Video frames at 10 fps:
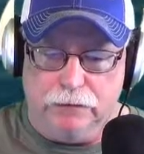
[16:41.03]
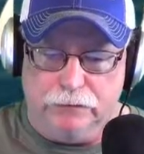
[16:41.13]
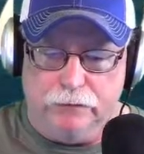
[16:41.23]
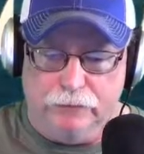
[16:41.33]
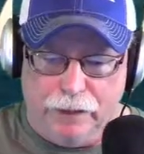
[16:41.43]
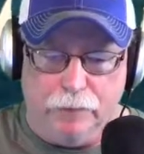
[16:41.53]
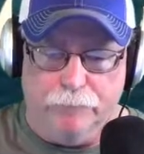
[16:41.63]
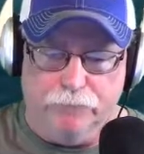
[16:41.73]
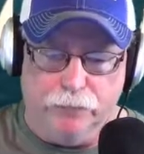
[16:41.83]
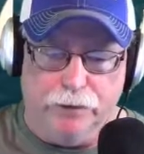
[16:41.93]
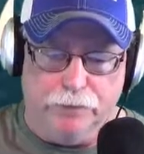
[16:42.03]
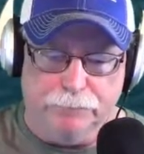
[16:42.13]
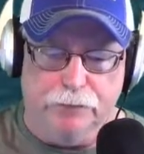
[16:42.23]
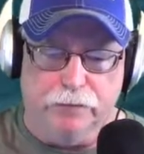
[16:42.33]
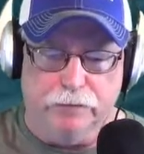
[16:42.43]
to help avoid
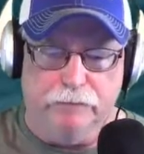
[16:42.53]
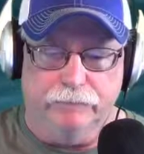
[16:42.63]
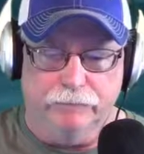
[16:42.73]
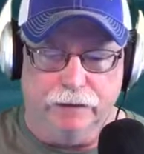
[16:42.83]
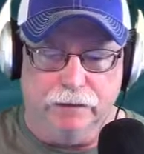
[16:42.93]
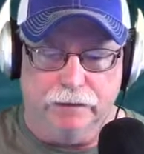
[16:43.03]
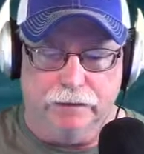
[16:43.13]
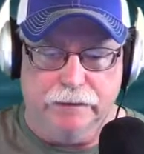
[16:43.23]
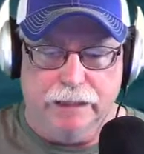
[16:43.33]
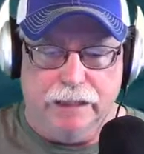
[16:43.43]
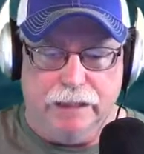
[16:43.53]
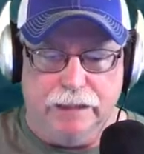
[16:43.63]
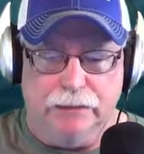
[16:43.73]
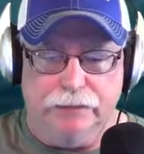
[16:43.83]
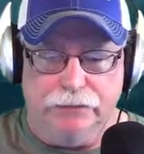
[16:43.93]
spooking the fish
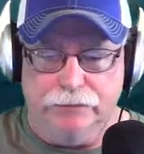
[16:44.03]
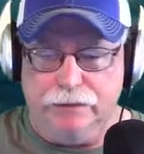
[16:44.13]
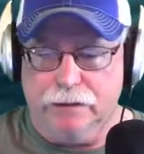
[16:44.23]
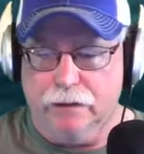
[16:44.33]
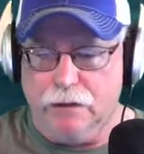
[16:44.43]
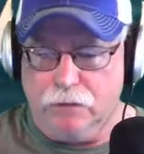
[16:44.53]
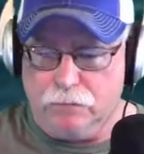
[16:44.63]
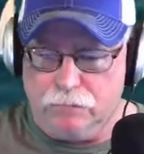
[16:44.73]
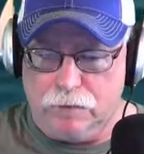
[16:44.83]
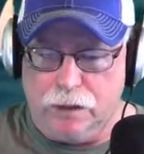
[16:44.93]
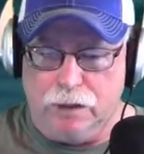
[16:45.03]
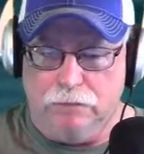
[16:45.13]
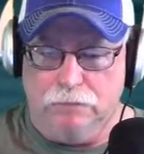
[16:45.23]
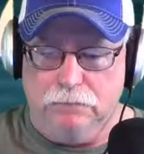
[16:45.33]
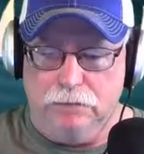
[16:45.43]
is using a longer
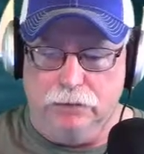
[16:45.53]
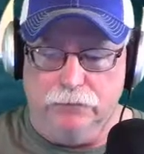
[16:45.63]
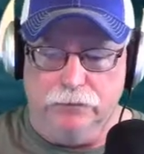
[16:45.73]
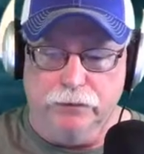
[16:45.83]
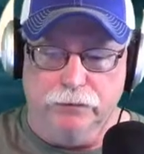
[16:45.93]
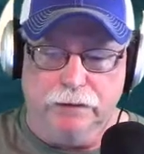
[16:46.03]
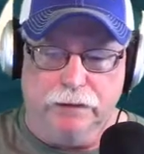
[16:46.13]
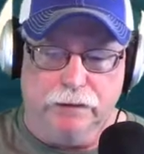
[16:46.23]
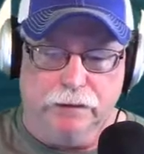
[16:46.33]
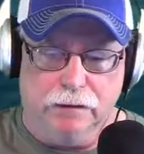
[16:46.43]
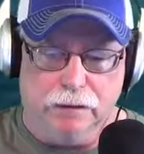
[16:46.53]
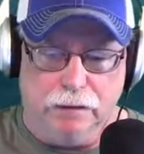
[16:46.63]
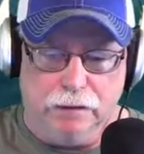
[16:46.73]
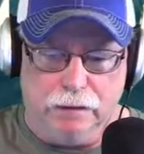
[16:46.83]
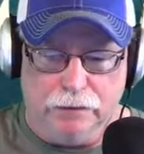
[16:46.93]
rod. Using
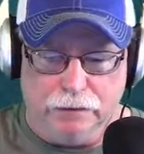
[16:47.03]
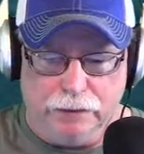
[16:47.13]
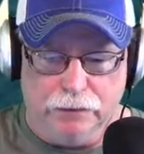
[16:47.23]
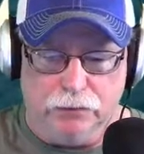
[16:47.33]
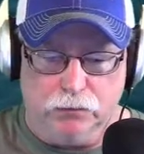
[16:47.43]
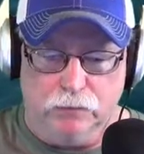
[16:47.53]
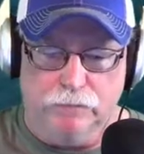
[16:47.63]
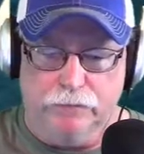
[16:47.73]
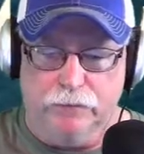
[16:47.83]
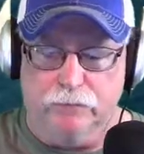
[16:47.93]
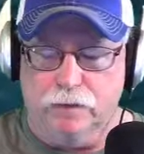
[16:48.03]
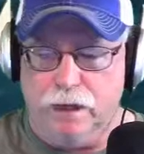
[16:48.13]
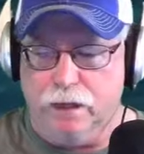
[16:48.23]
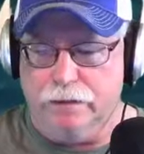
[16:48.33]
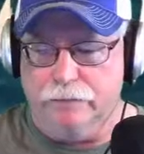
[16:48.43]
a 10 to 12 foot
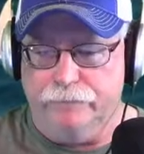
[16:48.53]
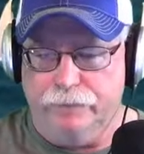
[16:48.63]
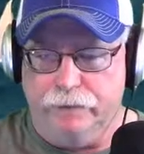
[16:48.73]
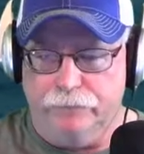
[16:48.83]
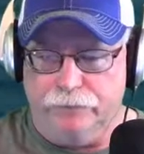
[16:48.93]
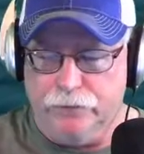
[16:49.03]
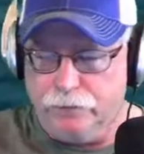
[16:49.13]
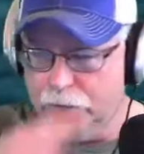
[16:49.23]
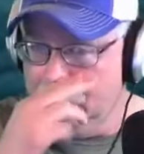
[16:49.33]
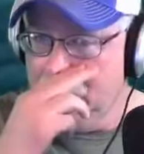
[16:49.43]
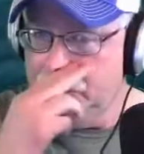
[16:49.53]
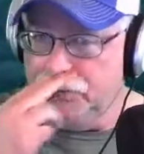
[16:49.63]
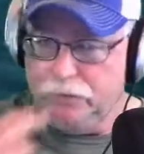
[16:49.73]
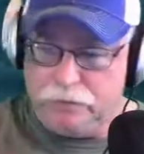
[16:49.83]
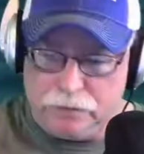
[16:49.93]
rod if you're
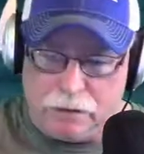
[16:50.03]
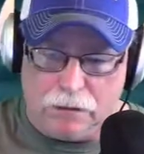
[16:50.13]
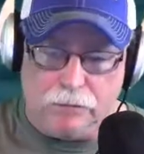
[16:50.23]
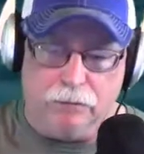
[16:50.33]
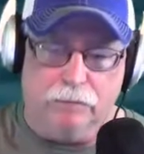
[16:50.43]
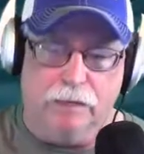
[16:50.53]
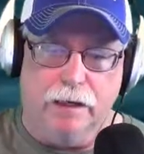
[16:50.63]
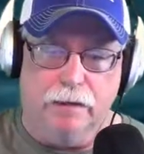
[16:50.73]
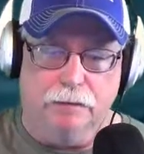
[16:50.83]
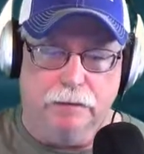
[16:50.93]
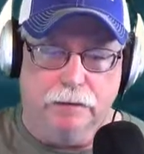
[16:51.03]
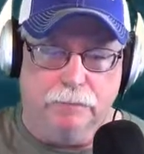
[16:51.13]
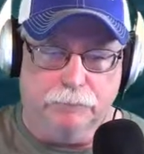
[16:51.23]
doodle socking around